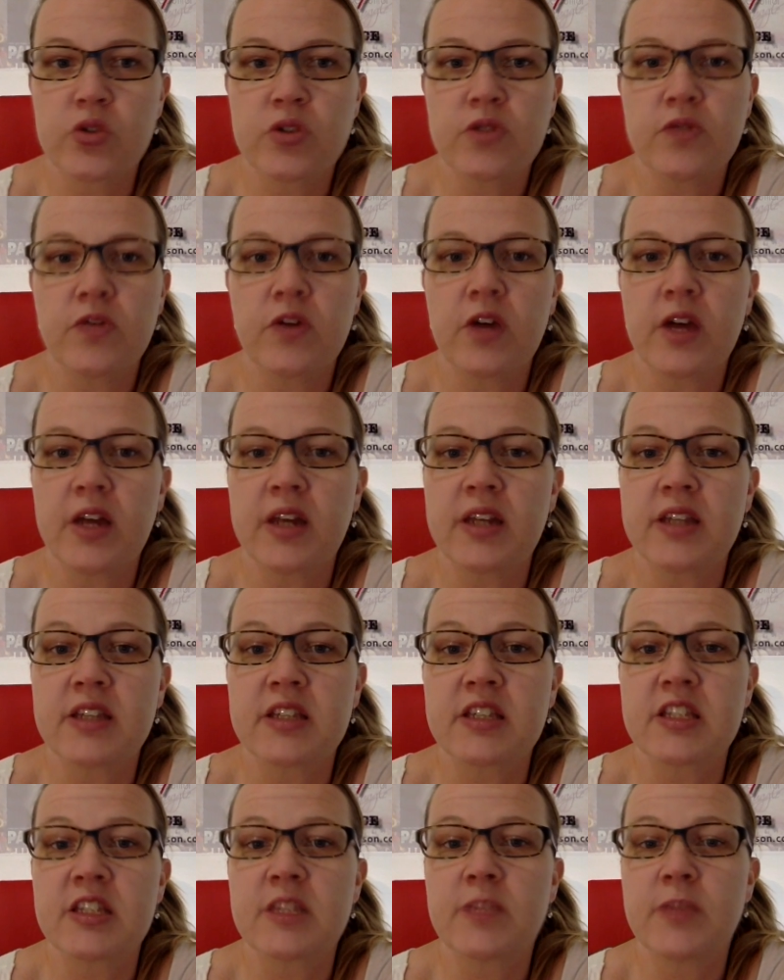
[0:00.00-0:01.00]
to Fight is
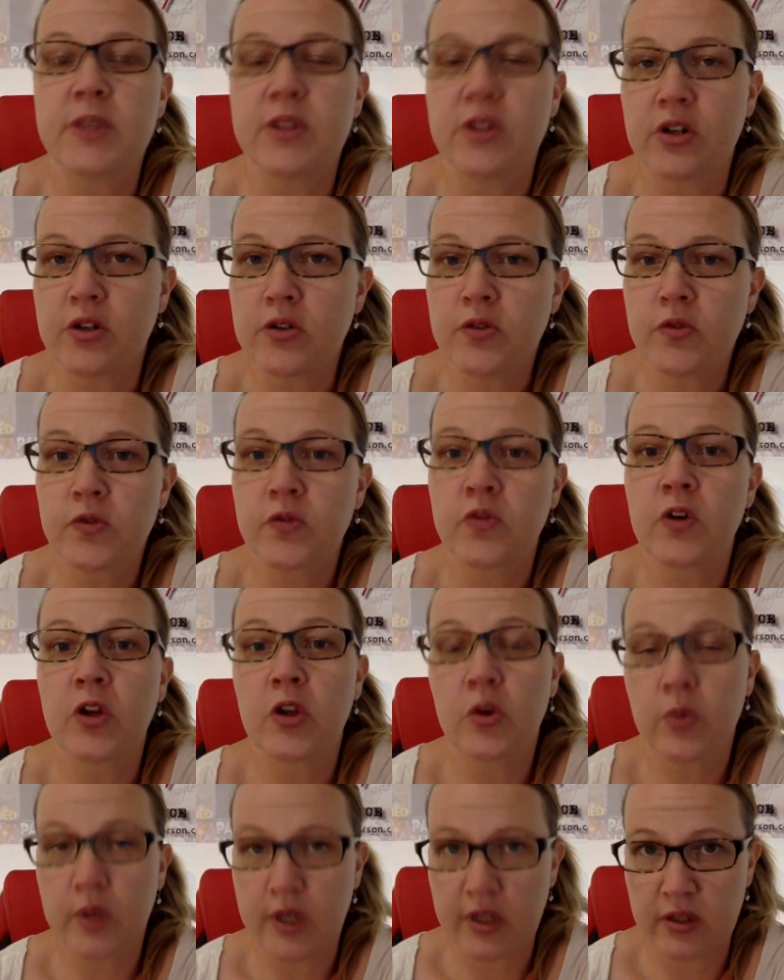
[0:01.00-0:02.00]
a spin-off
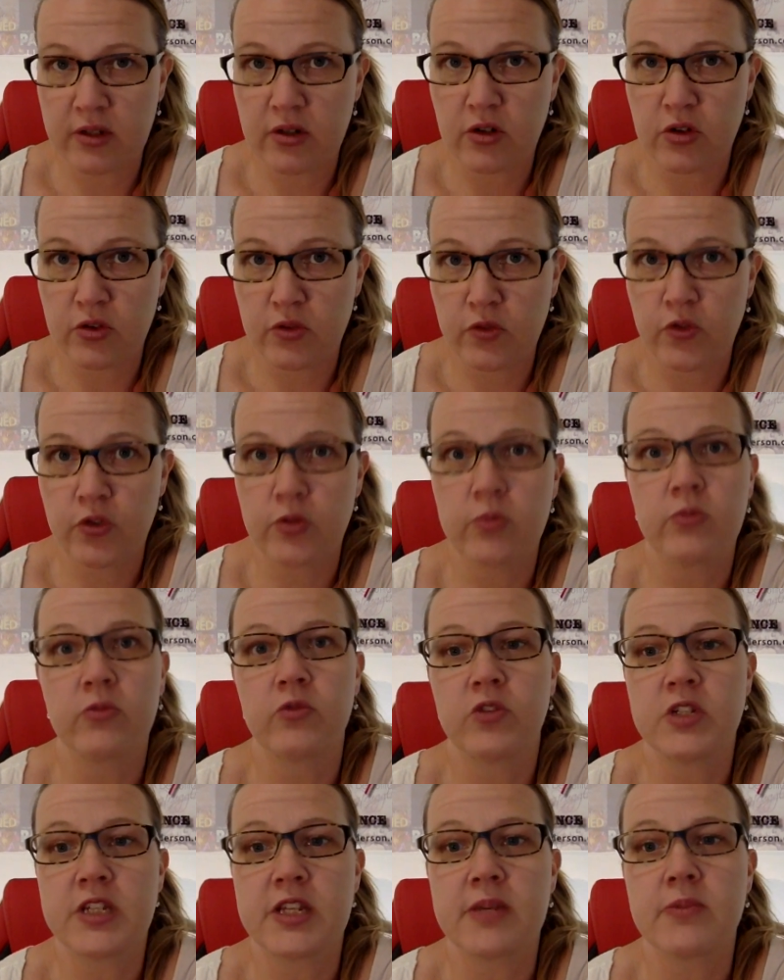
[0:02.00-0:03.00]
following on from
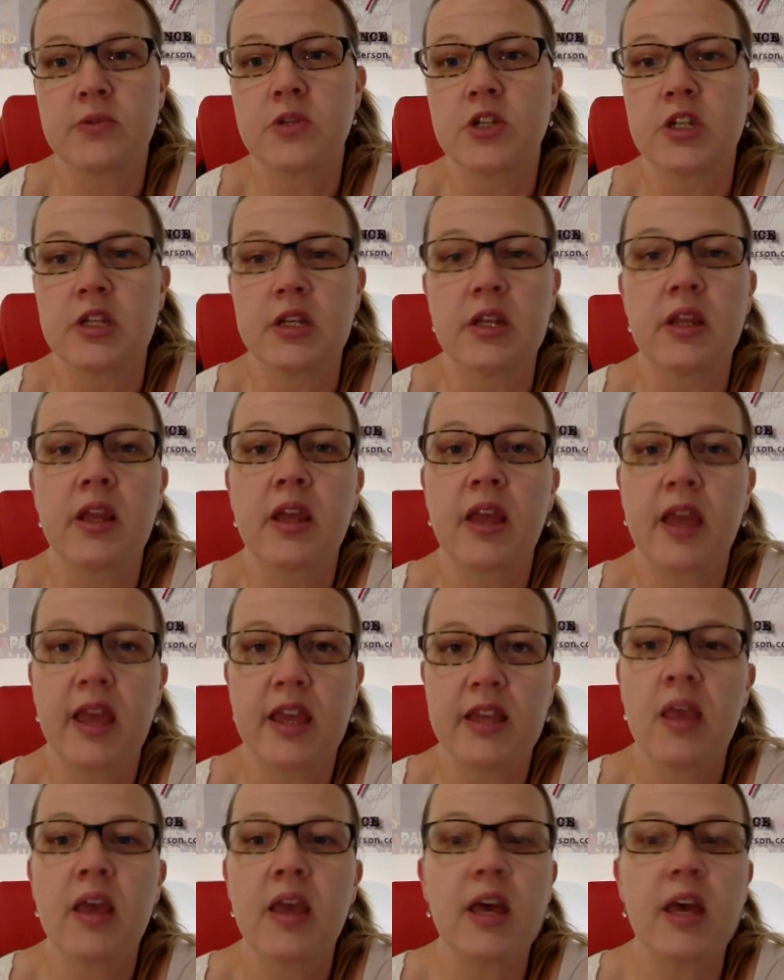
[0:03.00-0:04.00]
Redemption
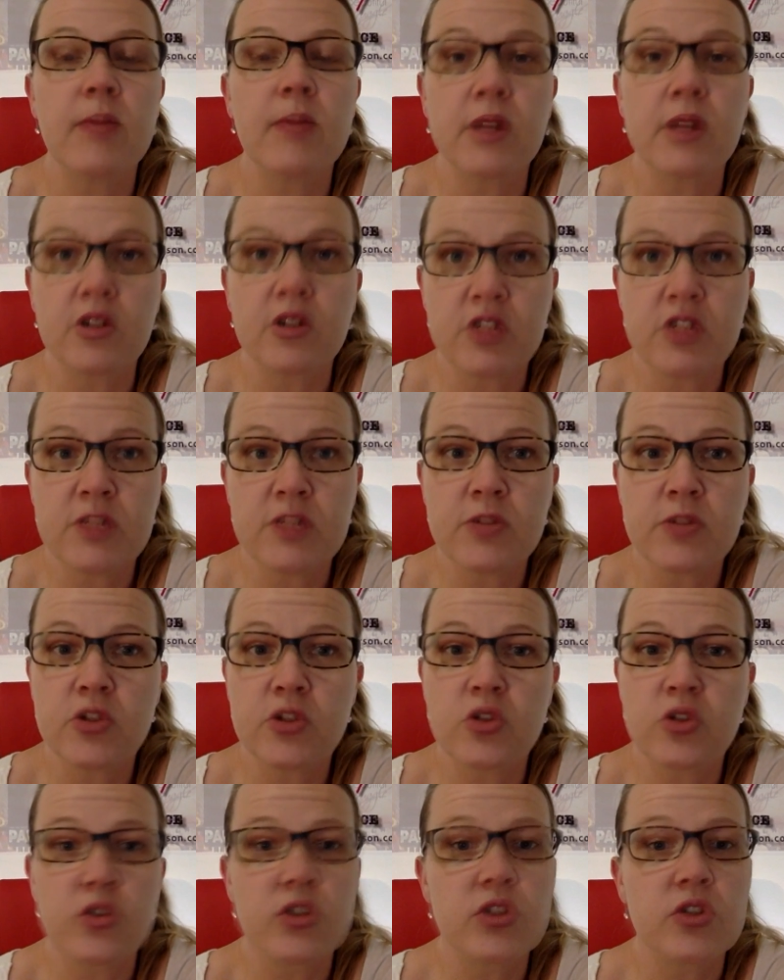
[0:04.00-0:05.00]
and my Christmas
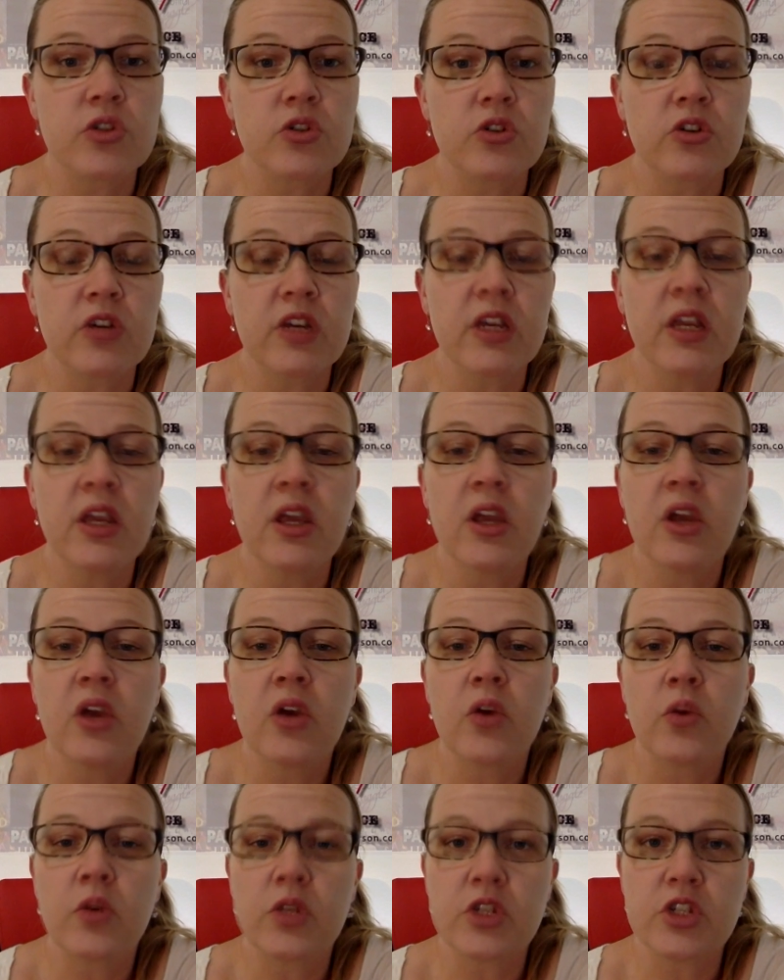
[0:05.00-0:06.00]
short story,
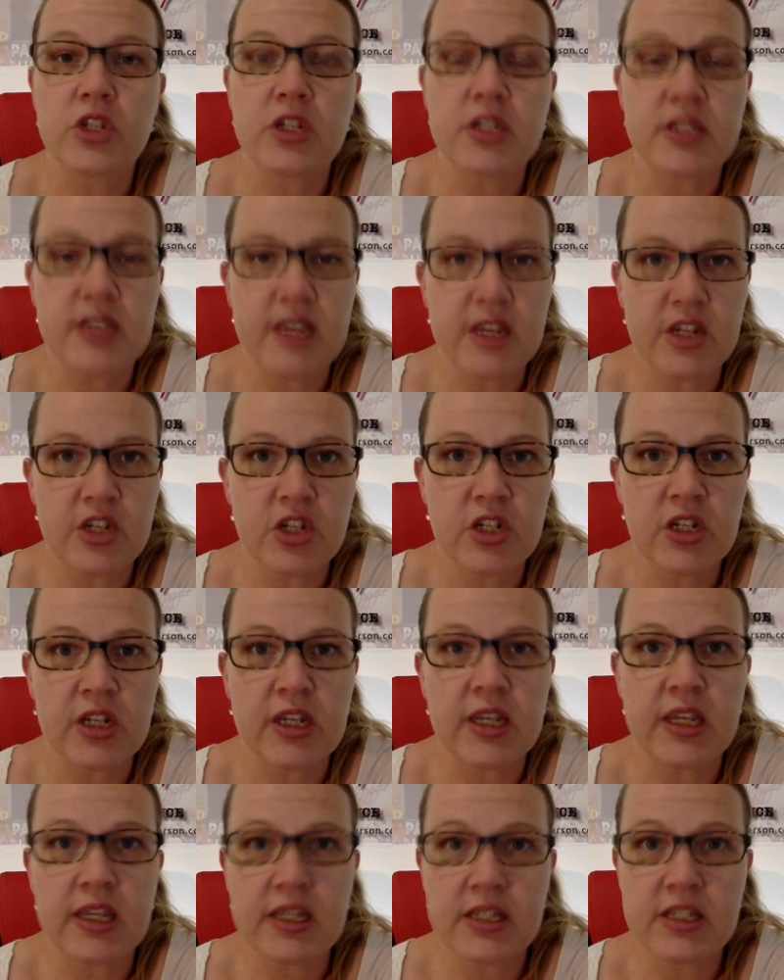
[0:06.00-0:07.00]
which is
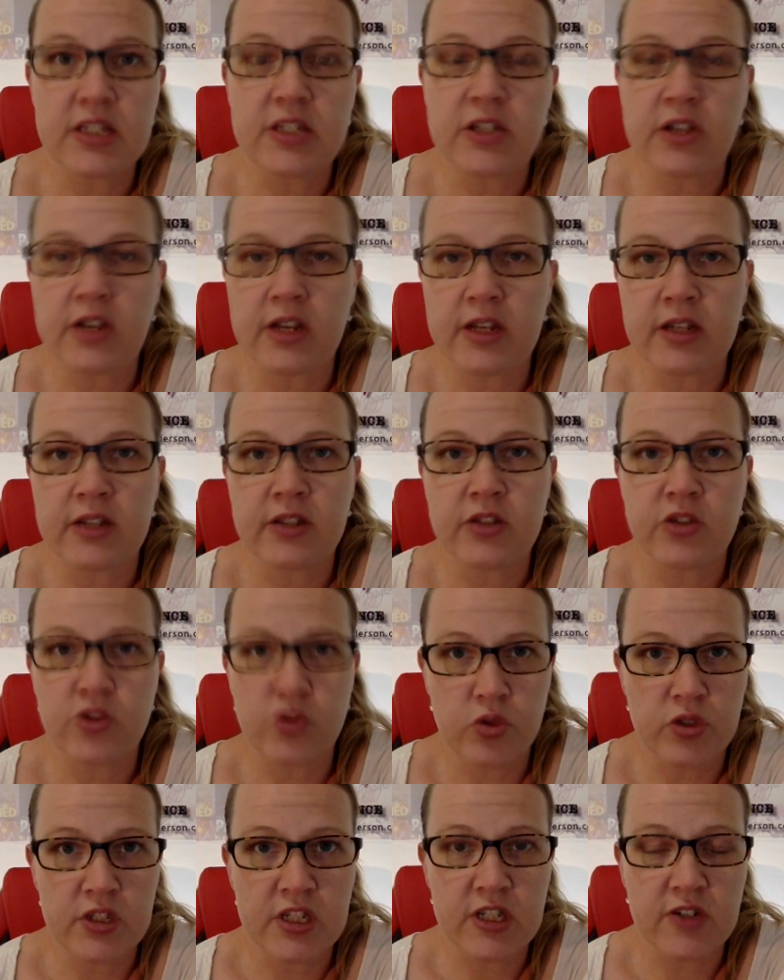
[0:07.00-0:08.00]
actually inside the
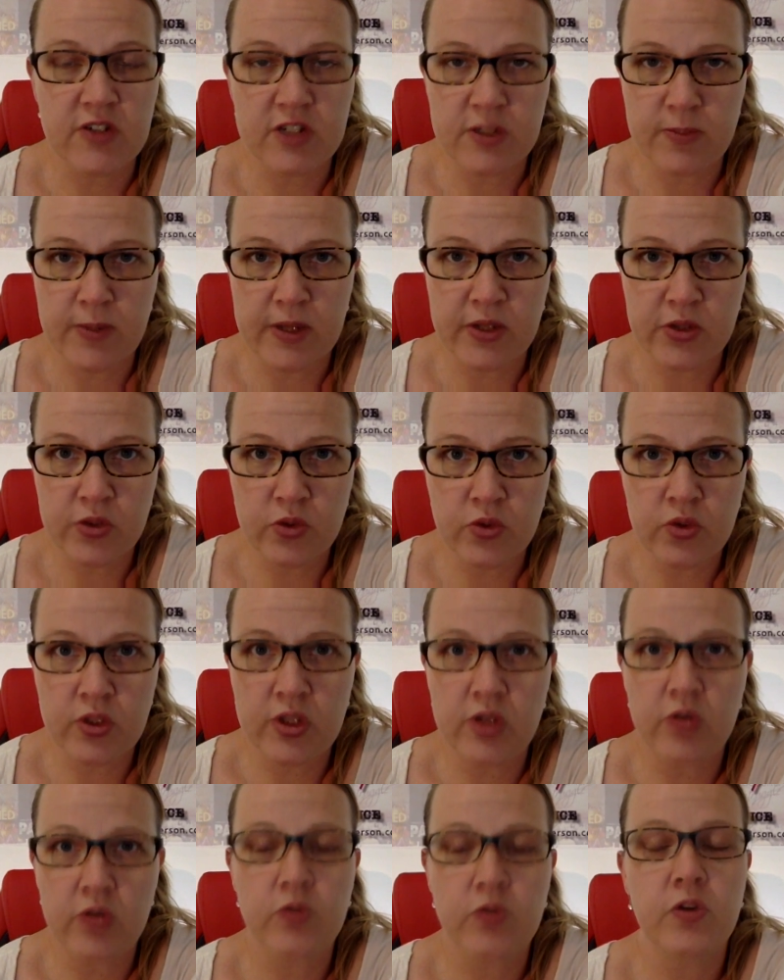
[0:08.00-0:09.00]
Drawn series bundle
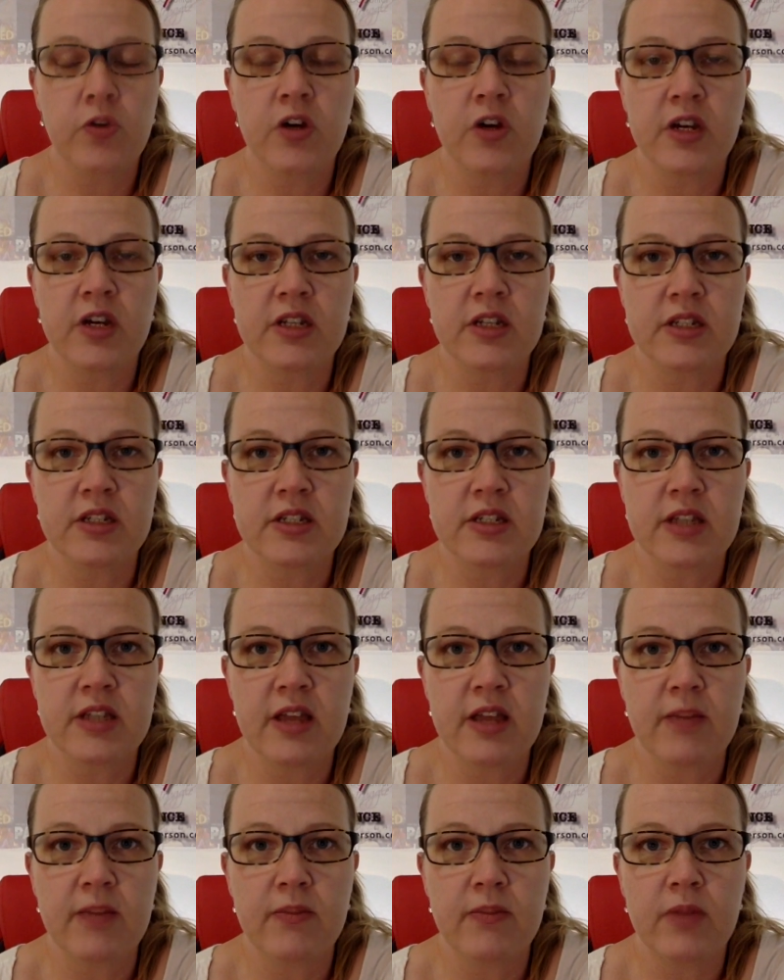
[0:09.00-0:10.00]
that you'll find
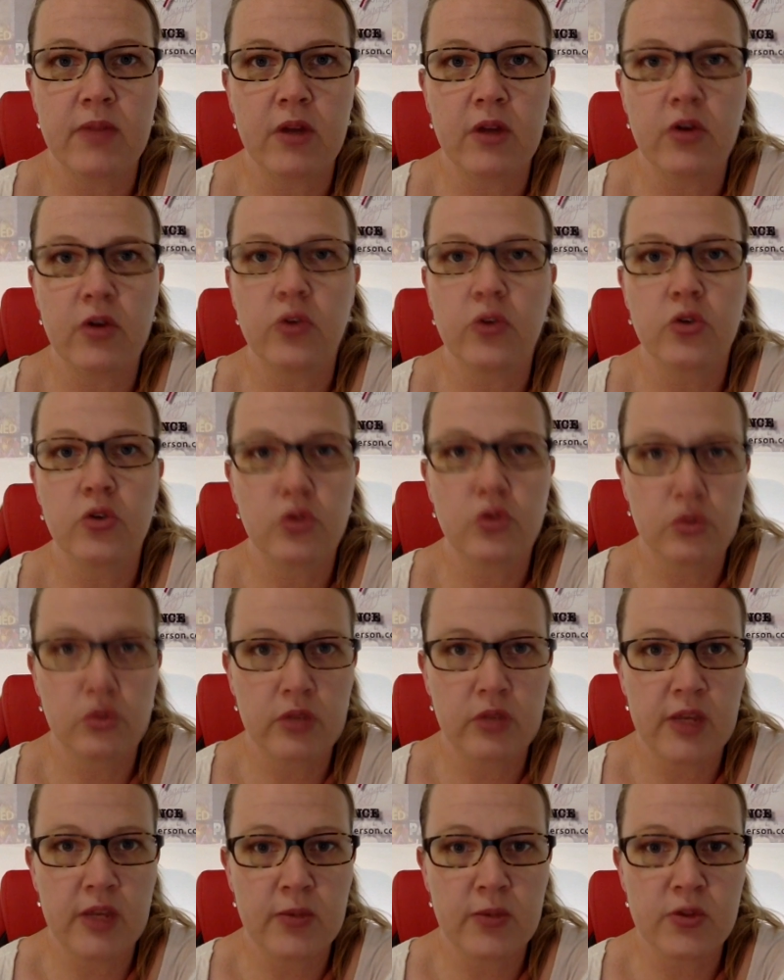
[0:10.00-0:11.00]
on all
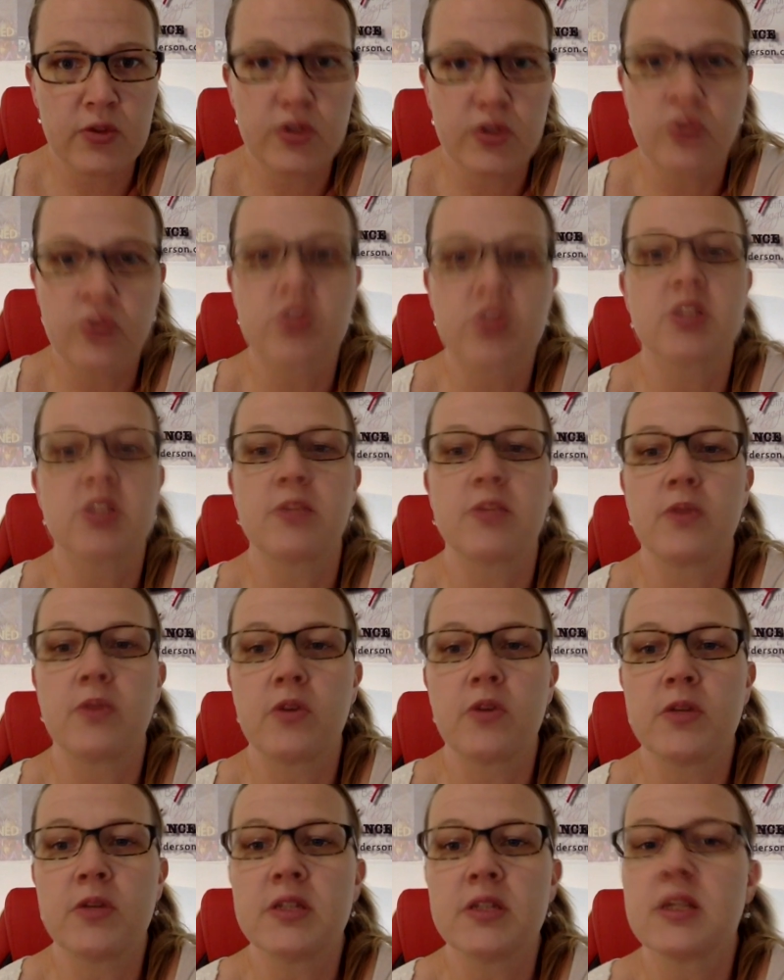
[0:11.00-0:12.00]
ebook stores at the
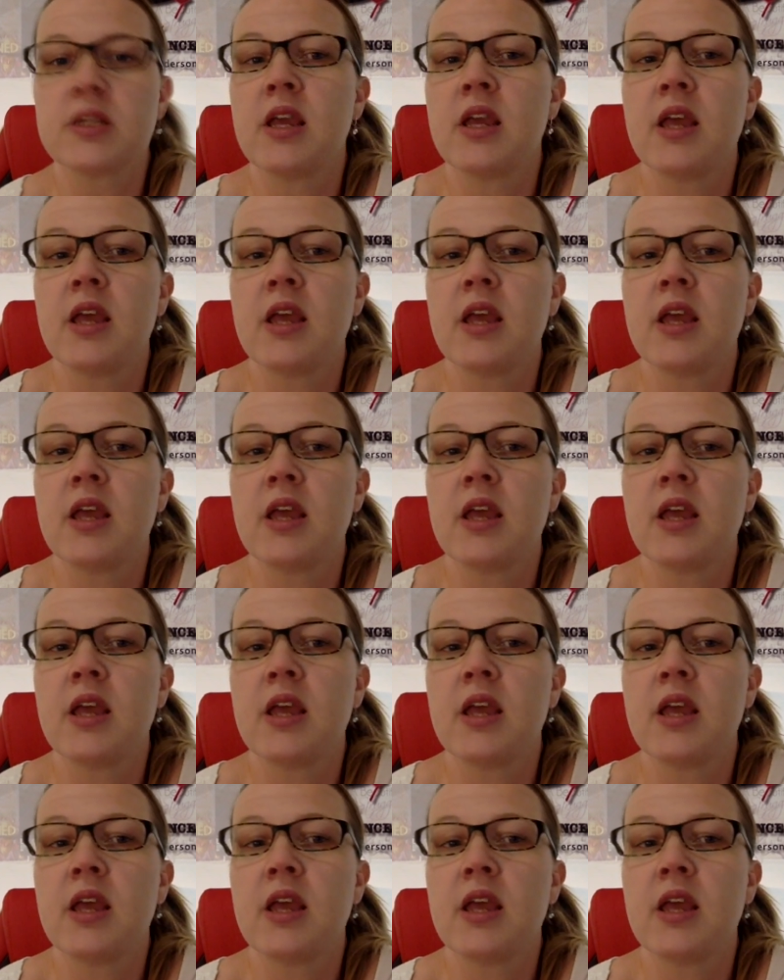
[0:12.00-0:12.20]
moment.